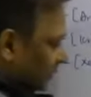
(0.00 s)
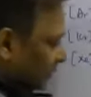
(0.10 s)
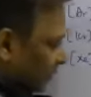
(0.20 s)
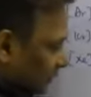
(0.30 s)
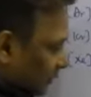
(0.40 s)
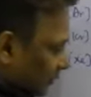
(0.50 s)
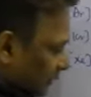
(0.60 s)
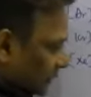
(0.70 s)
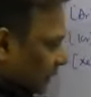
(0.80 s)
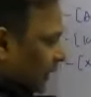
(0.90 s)

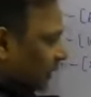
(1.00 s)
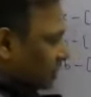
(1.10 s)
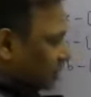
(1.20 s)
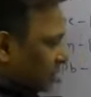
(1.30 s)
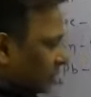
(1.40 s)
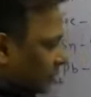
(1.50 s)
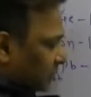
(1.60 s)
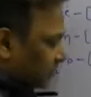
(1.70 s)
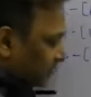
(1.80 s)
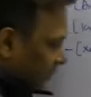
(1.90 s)
greater the ionization
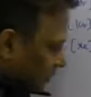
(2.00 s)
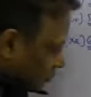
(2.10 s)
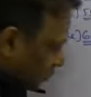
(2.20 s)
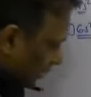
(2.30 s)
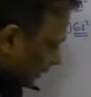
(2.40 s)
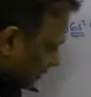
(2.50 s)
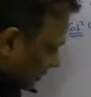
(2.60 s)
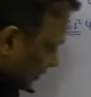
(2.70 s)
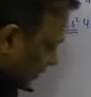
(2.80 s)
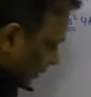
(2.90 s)
energy. So I can
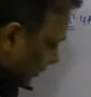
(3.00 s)
say here,